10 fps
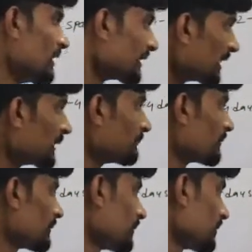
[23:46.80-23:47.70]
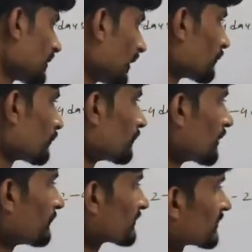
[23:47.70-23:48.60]
If
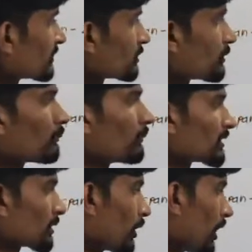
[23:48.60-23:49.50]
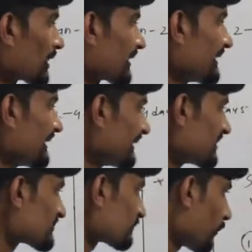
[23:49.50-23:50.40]
such a thrombus clot
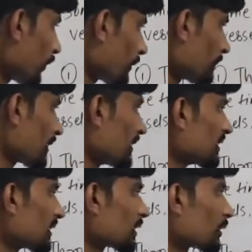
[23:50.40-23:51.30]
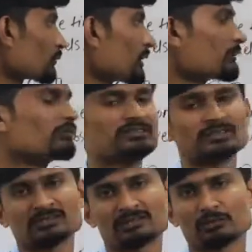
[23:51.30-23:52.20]
is formed in the coronary
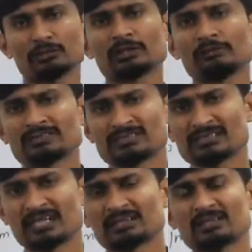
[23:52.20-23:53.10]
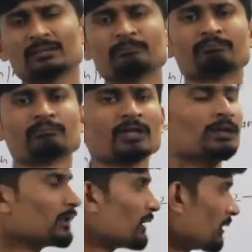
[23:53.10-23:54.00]
vessels are the
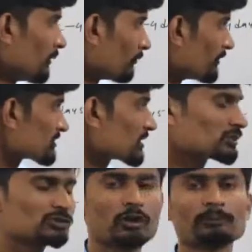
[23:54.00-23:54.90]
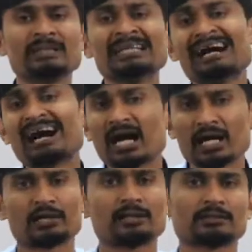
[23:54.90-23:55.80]
vessels of the
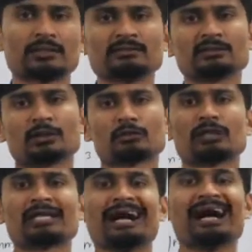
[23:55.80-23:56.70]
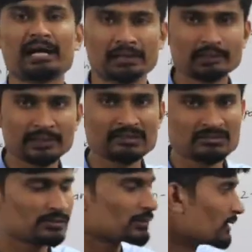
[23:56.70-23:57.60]
heart, that is the coronary
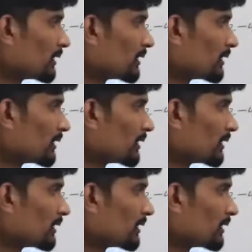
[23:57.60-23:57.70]
arteries.